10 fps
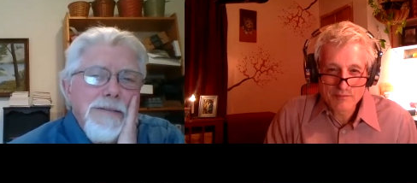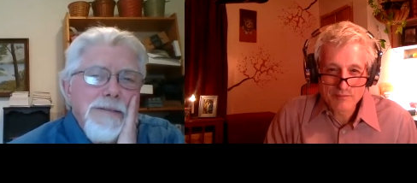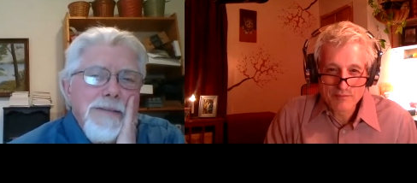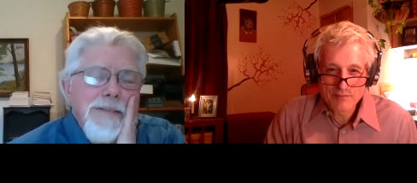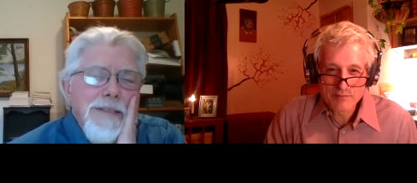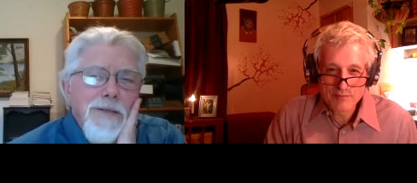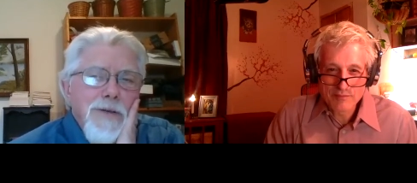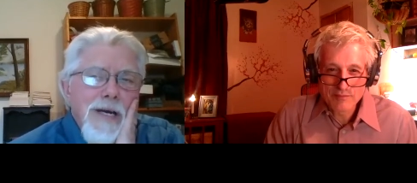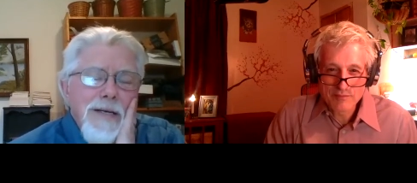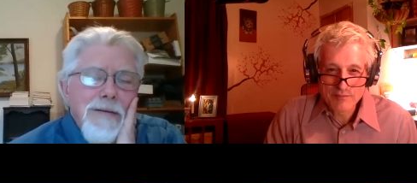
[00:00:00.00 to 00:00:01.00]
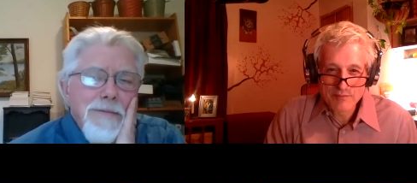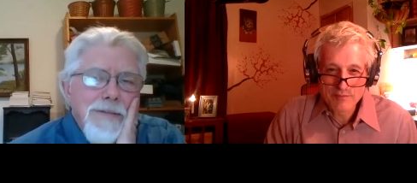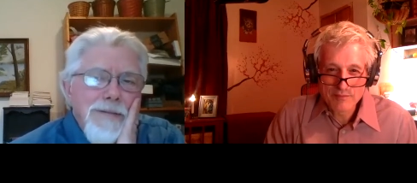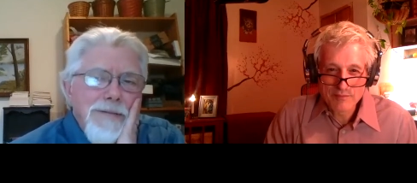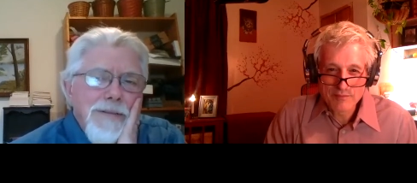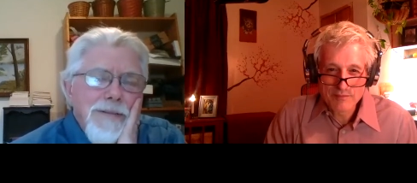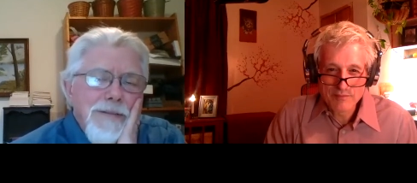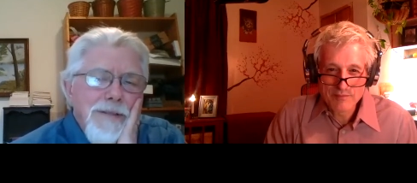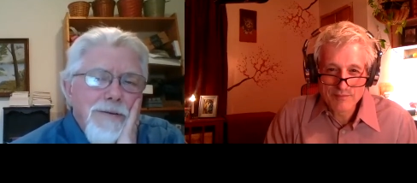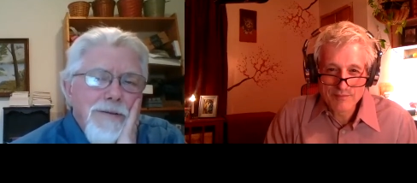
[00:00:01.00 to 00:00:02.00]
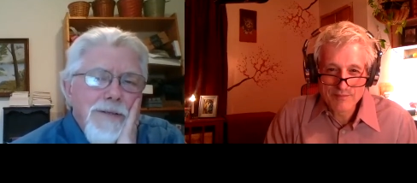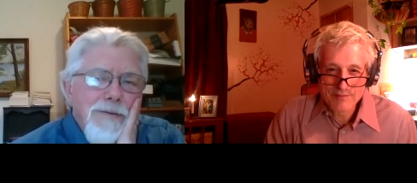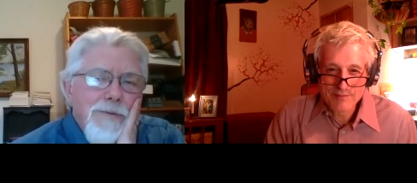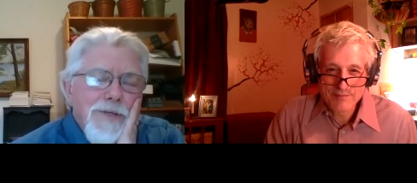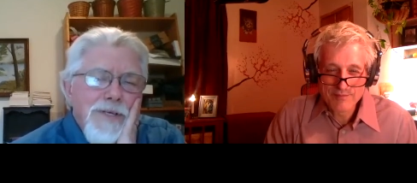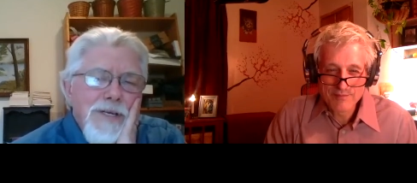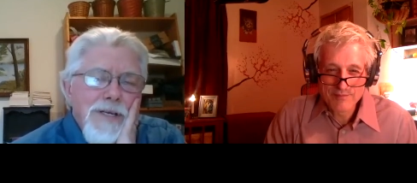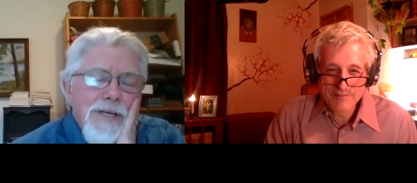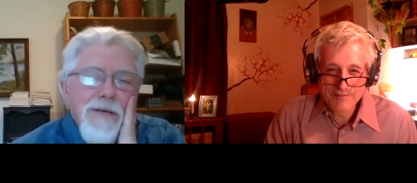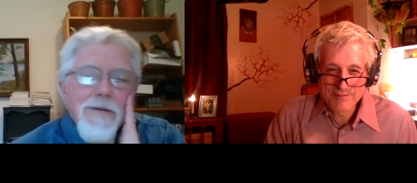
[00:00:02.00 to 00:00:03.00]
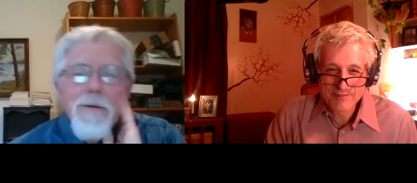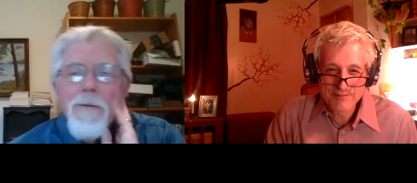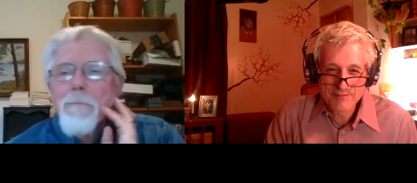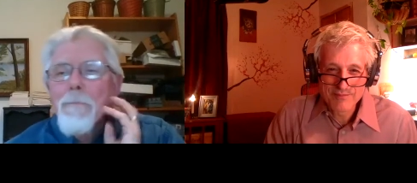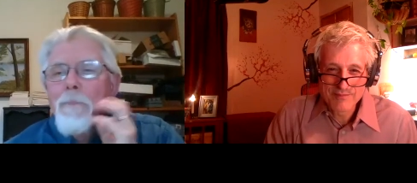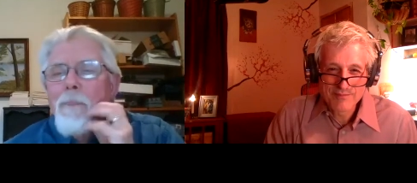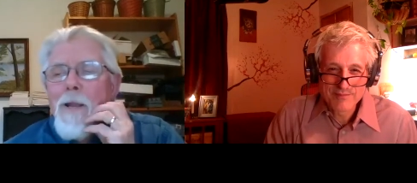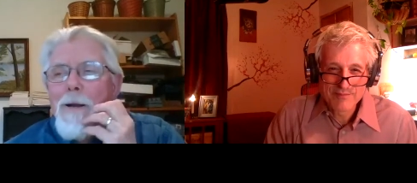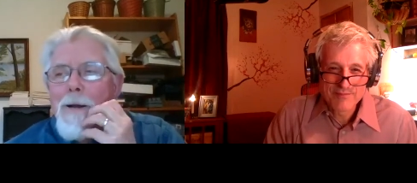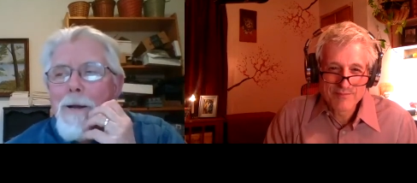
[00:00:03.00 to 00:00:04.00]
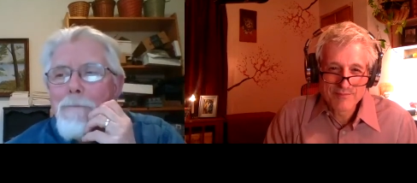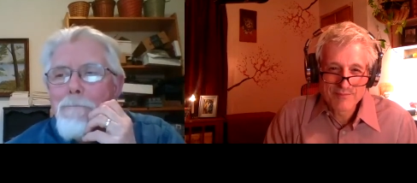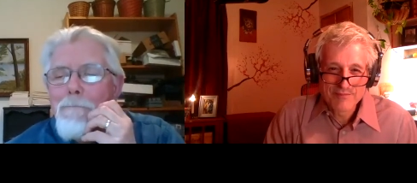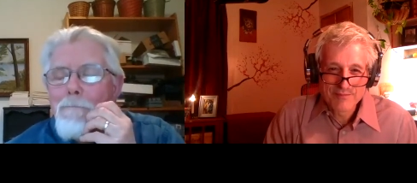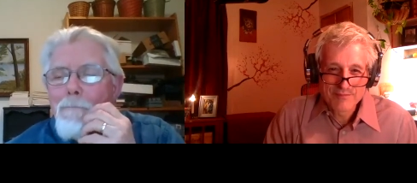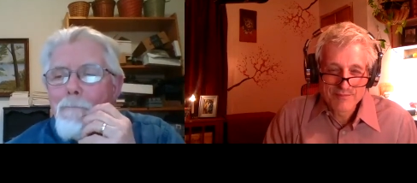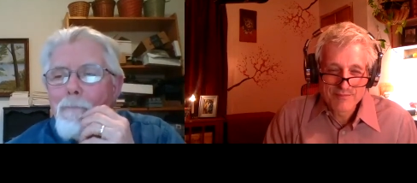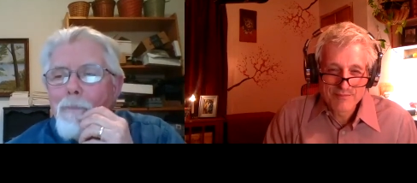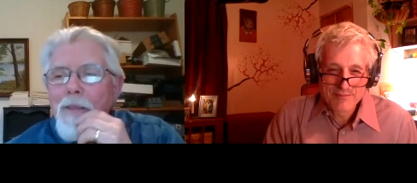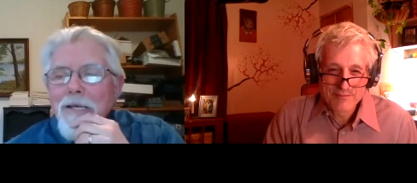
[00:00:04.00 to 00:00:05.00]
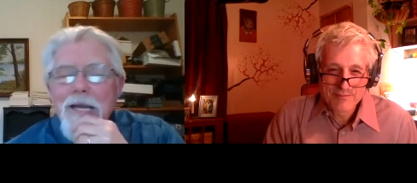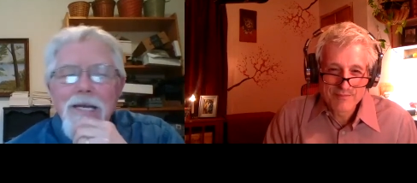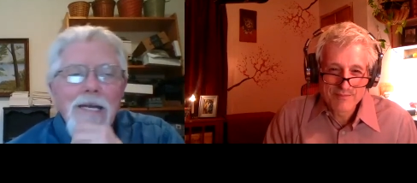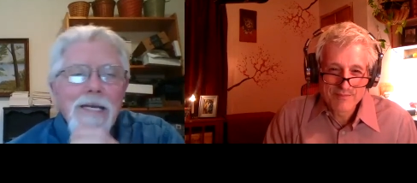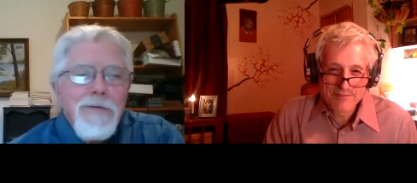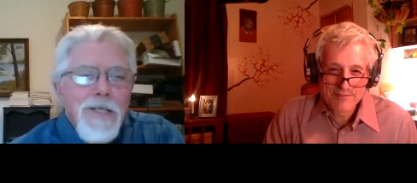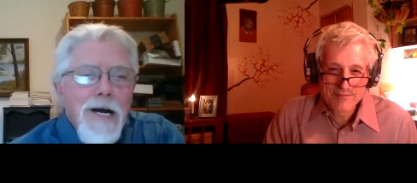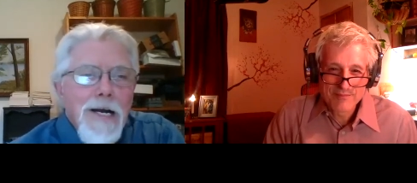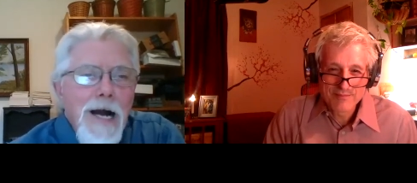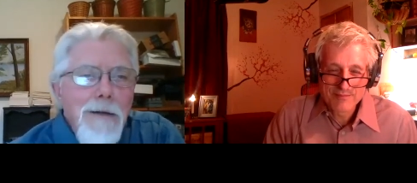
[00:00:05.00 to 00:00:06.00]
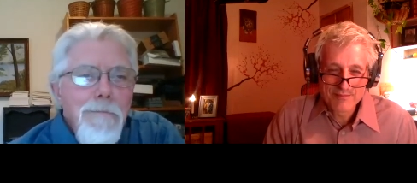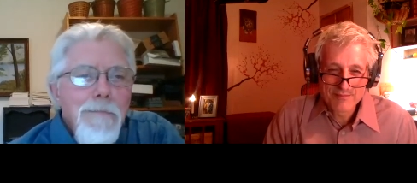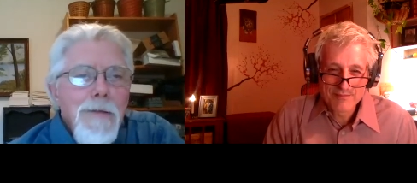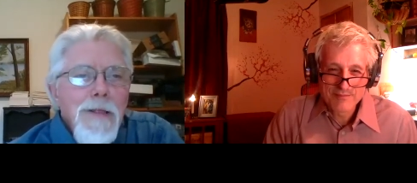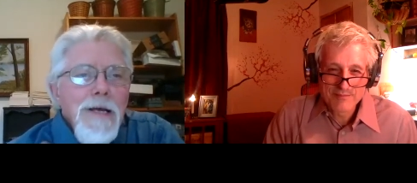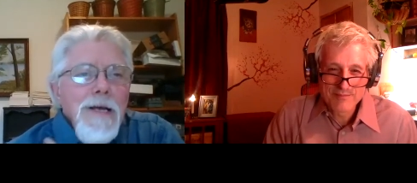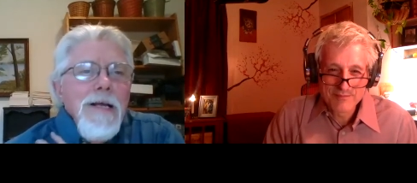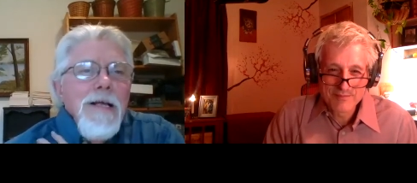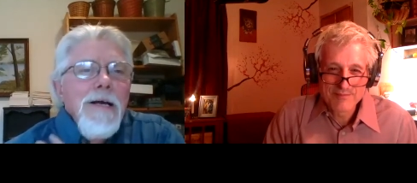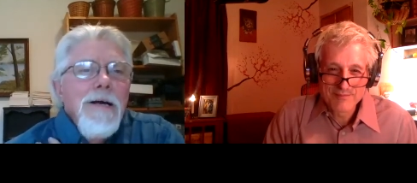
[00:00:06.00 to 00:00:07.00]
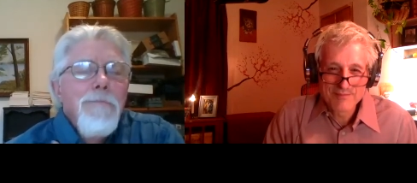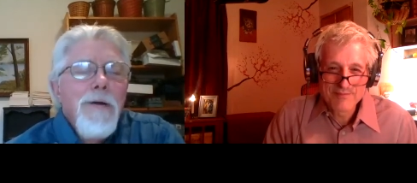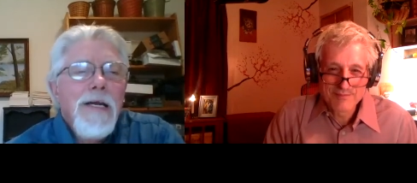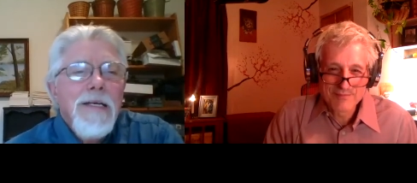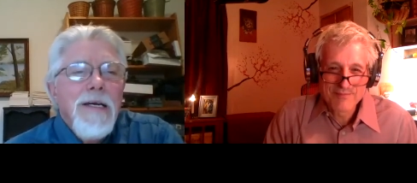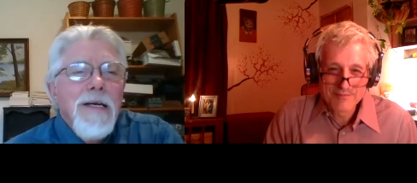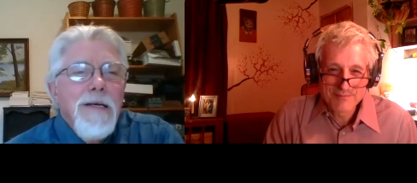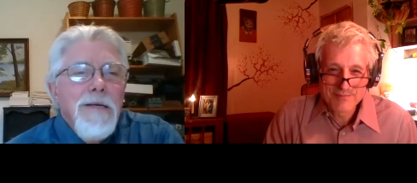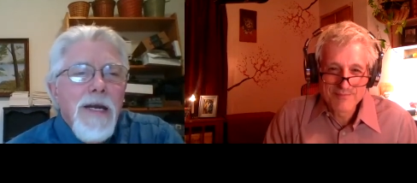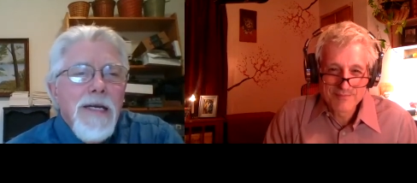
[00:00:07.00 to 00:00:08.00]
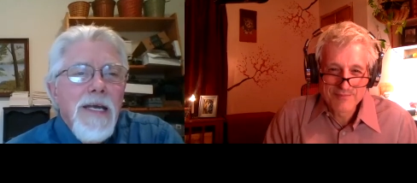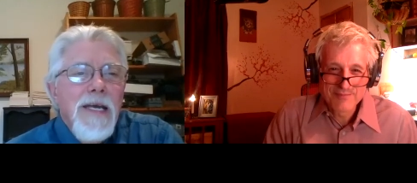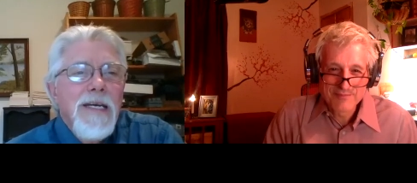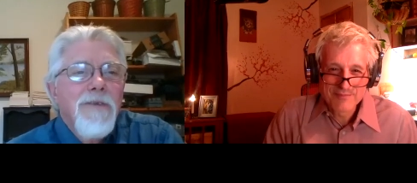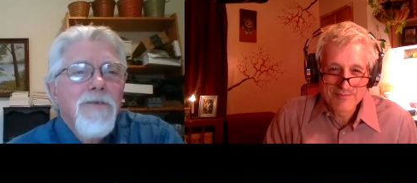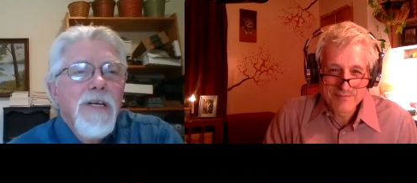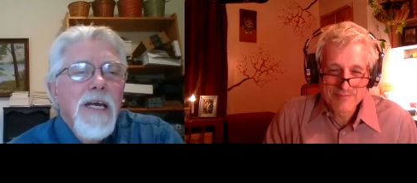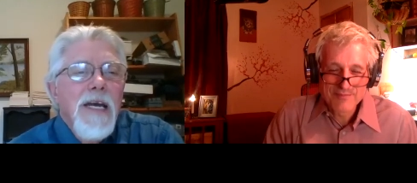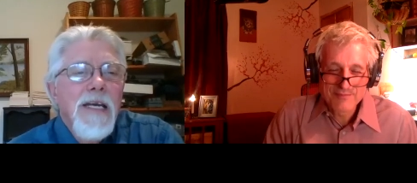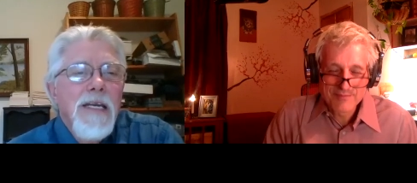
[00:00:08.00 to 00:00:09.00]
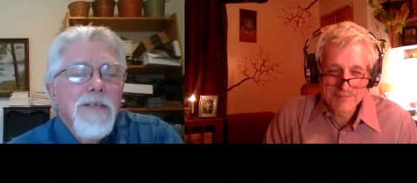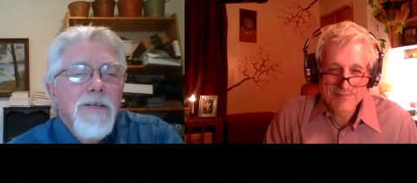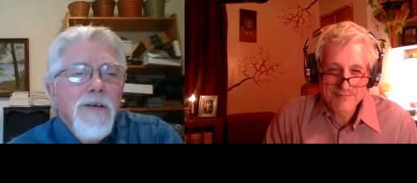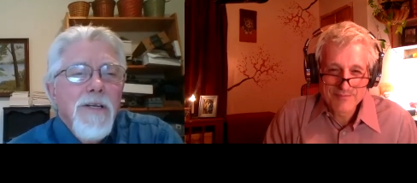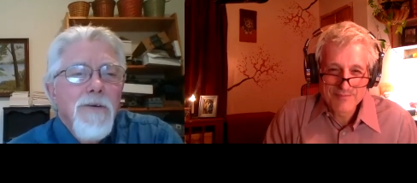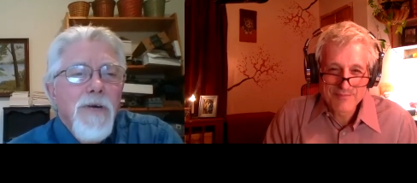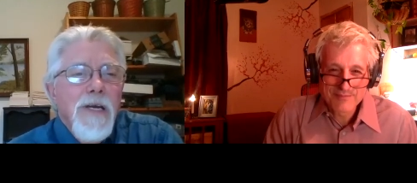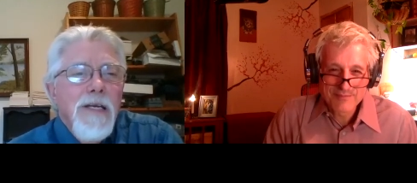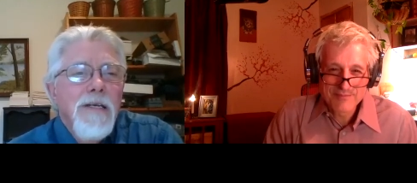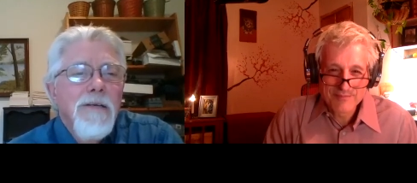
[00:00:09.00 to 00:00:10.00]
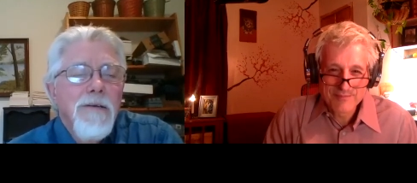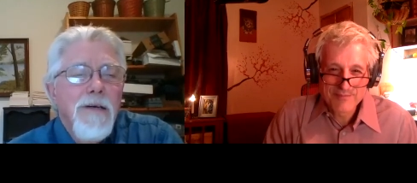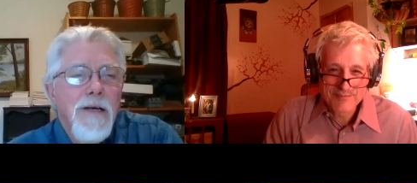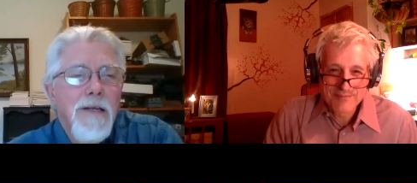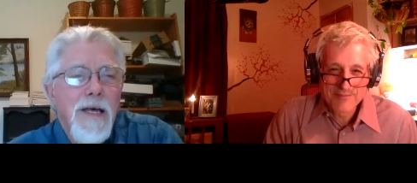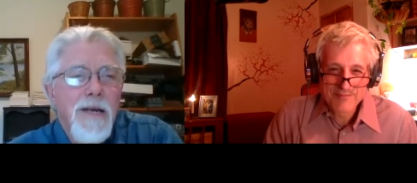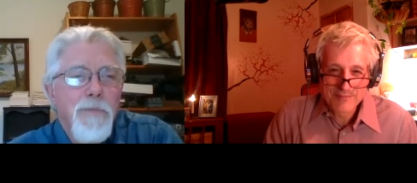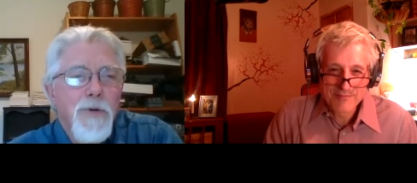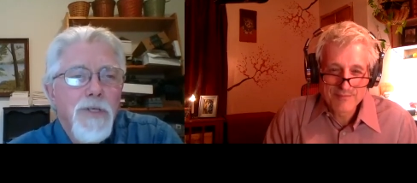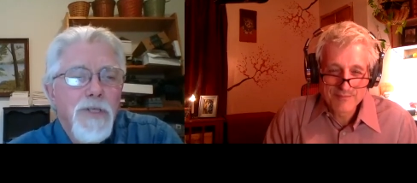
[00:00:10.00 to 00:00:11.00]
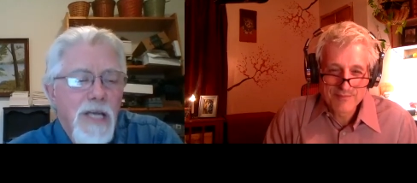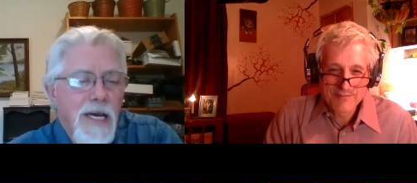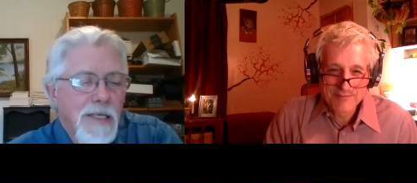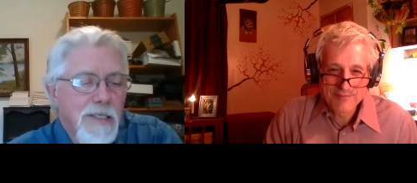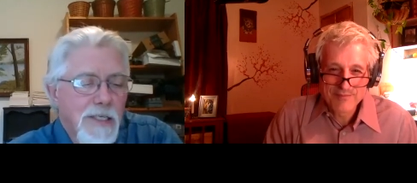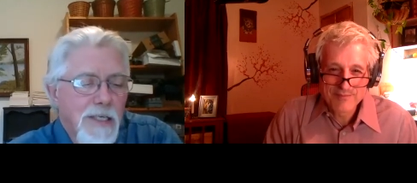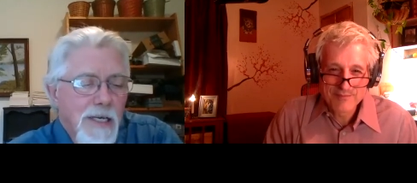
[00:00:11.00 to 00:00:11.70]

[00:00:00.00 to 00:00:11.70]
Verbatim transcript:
Speaker 1: you know, not, he wasn't in a, um, in any sangha, but uh, he meditated every day and he certainly read a lot of Buddhist texts.